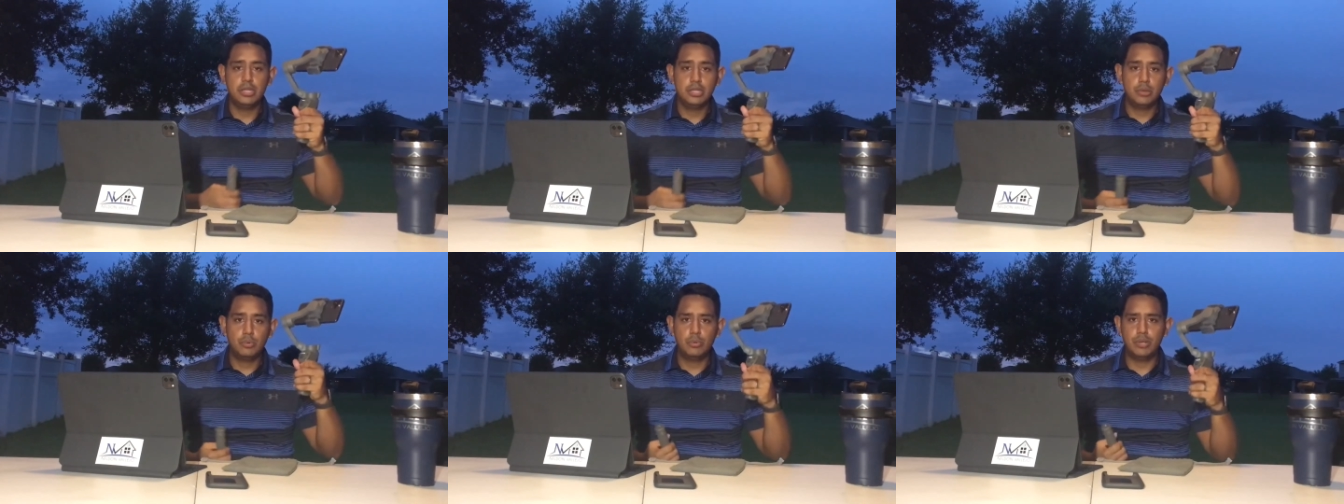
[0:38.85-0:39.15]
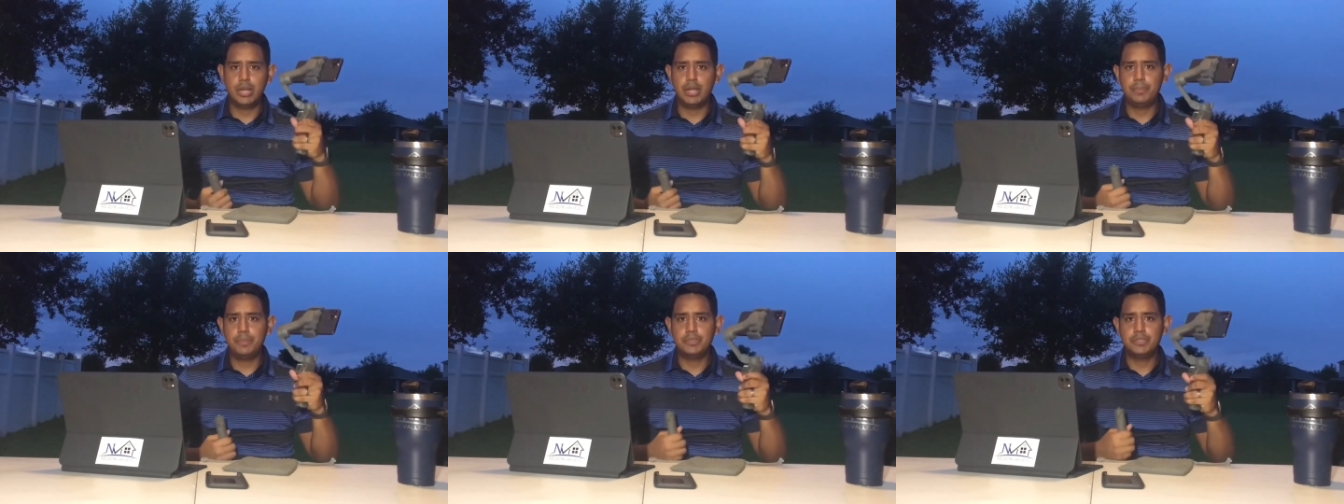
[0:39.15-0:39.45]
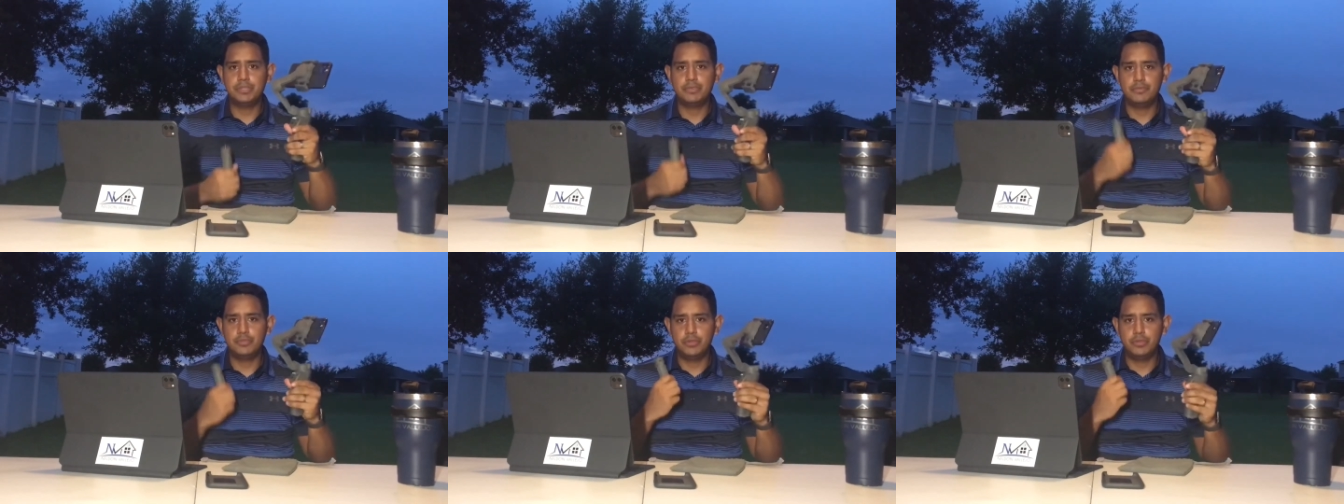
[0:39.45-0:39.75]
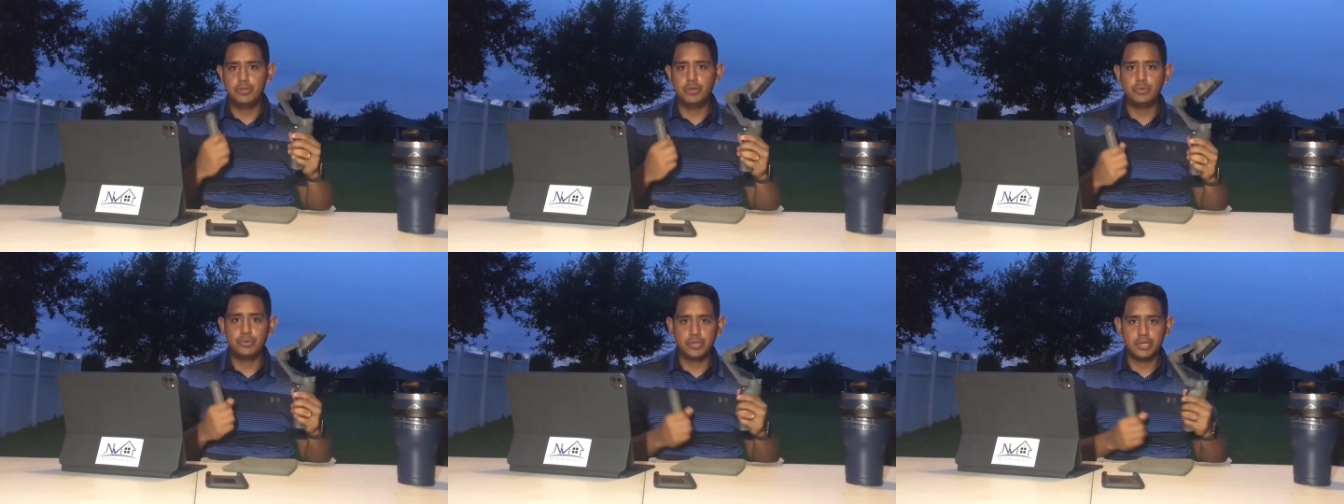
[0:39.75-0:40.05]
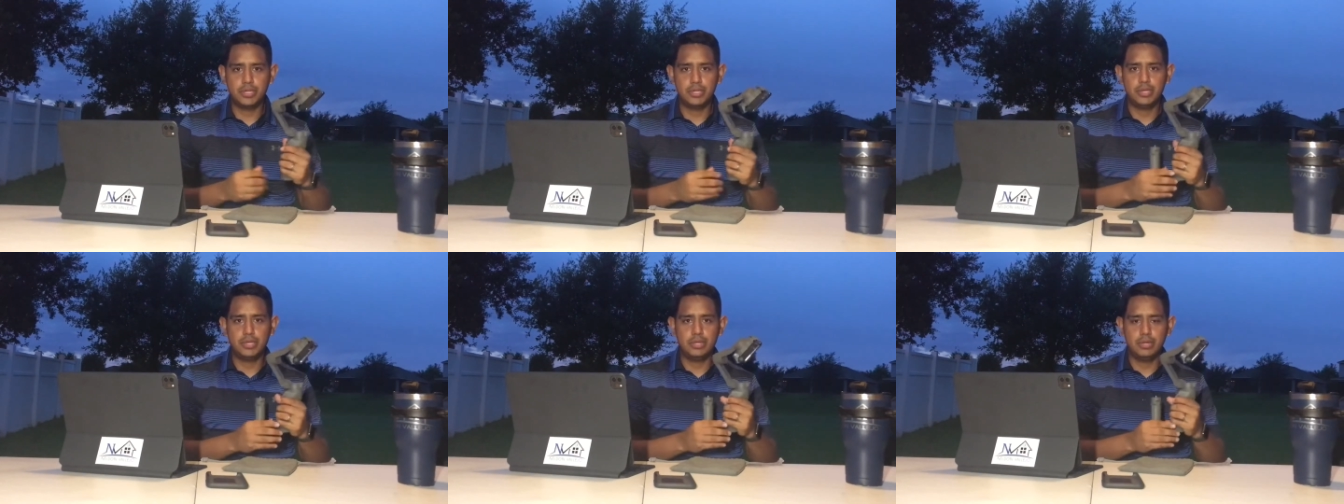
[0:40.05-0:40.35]
What happens if you don't
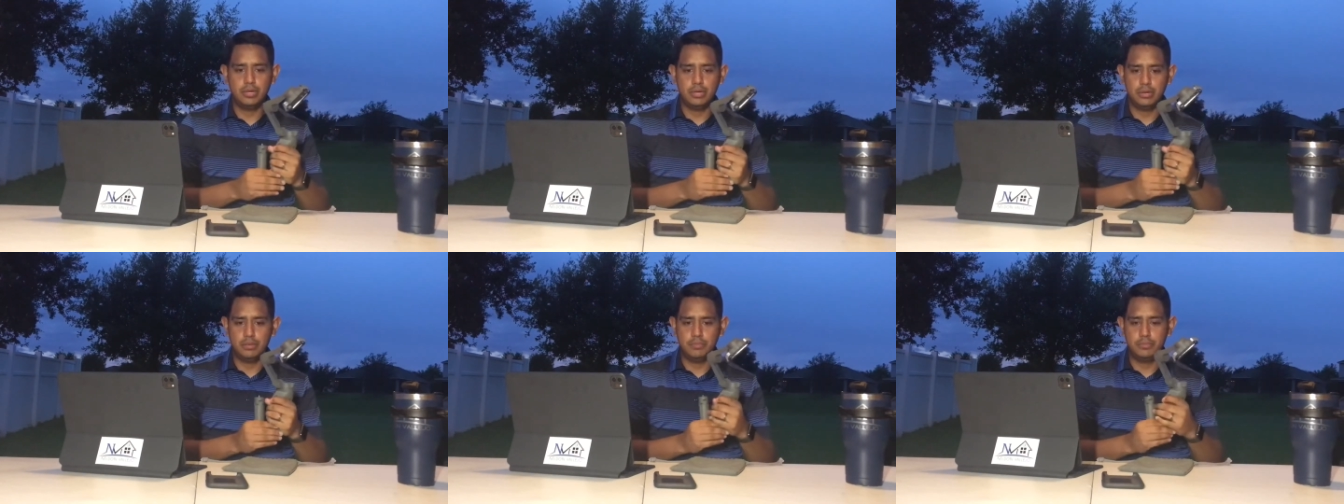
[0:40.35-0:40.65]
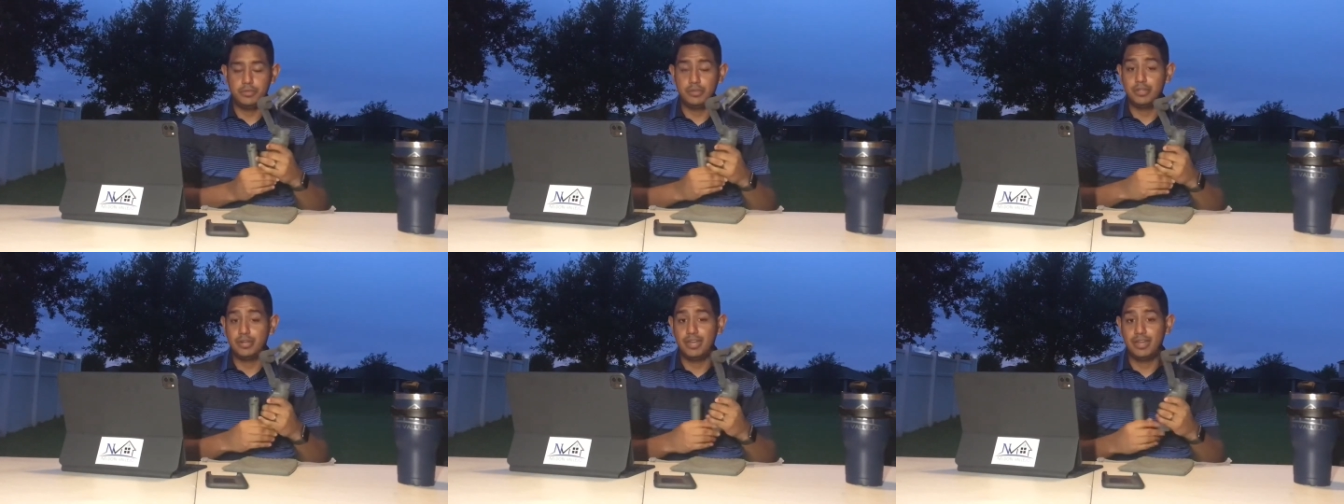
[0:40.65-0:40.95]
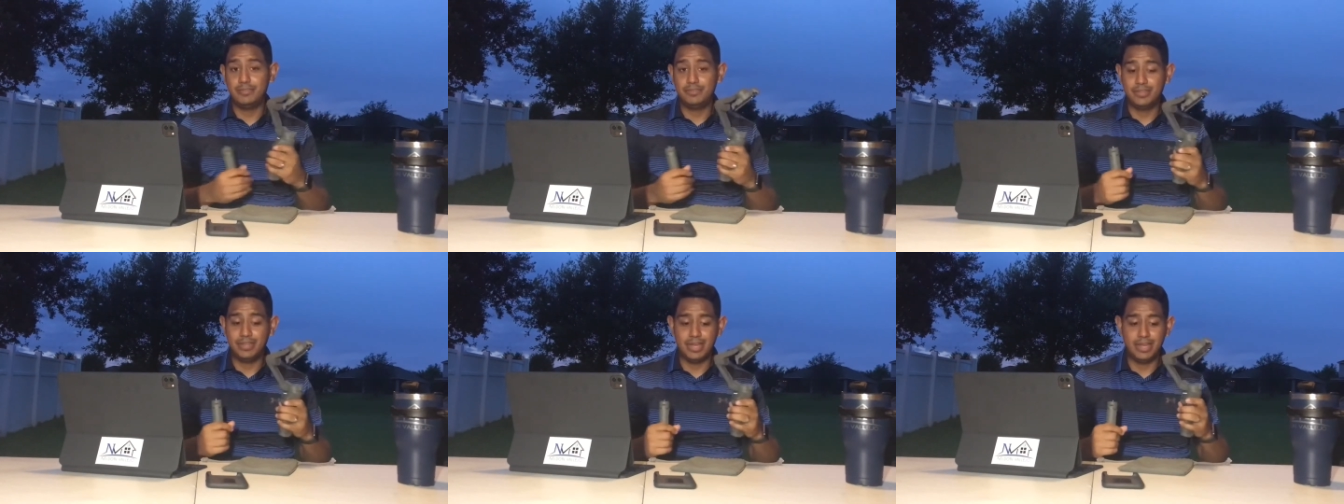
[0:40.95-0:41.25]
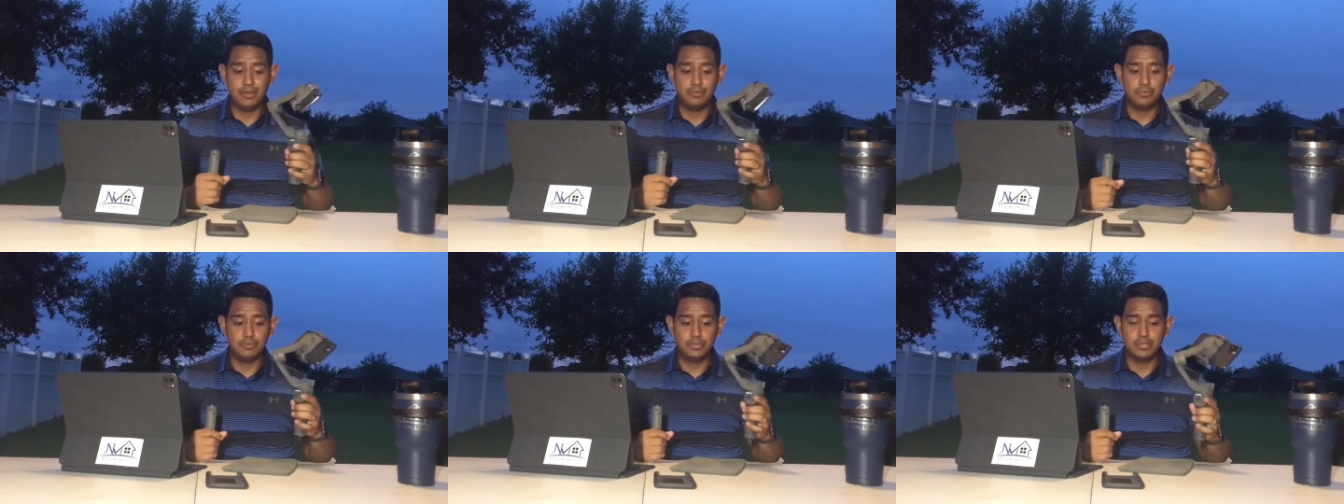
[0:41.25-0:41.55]
get it, um, you're gonna have to have one